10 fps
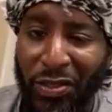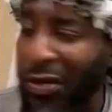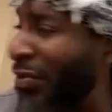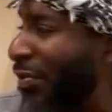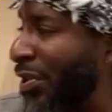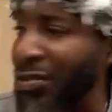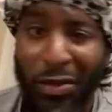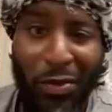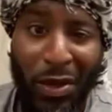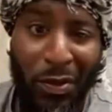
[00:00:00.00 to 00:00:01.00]
So everybody's
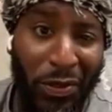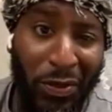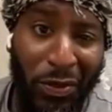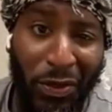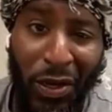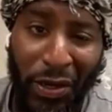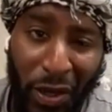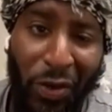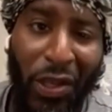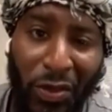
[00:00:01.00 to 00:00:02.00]
like, oh, we're going, all right,
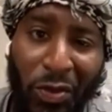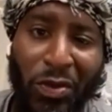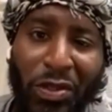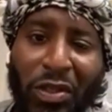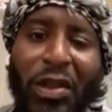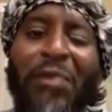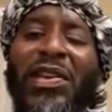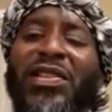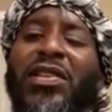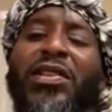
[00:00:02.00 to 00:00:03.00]
okay, cool. You know, that
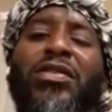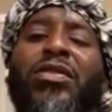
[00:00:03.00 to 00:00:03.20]
makes sense.